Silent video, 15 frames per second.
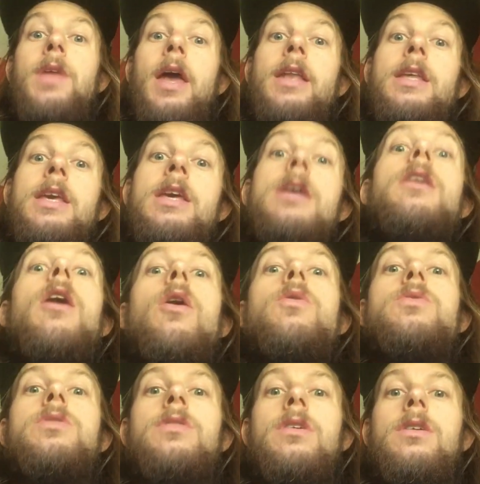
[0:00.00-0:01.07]
And he
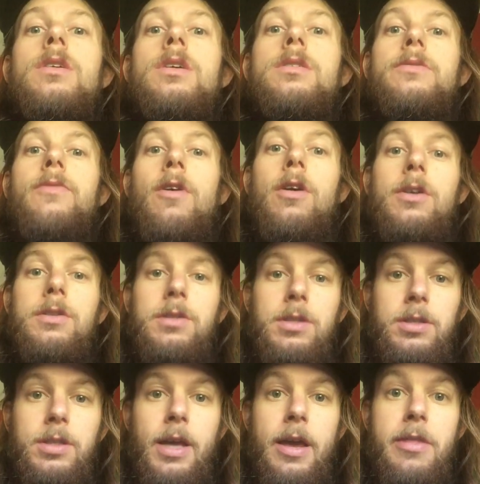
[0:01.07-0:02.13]
goes as far as
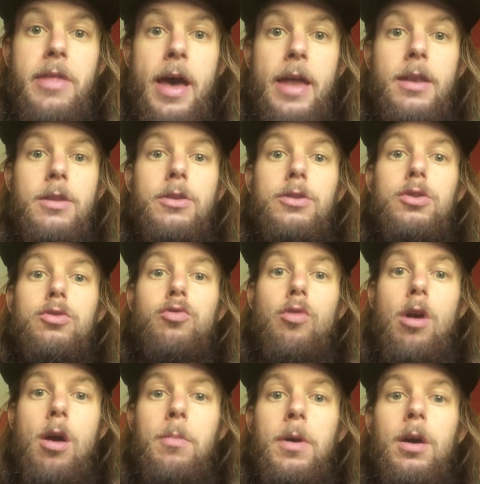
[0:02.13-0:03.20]
to say that
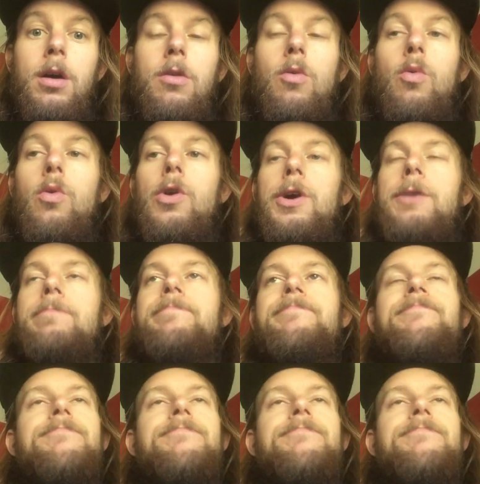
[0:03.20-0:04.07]
trauma, or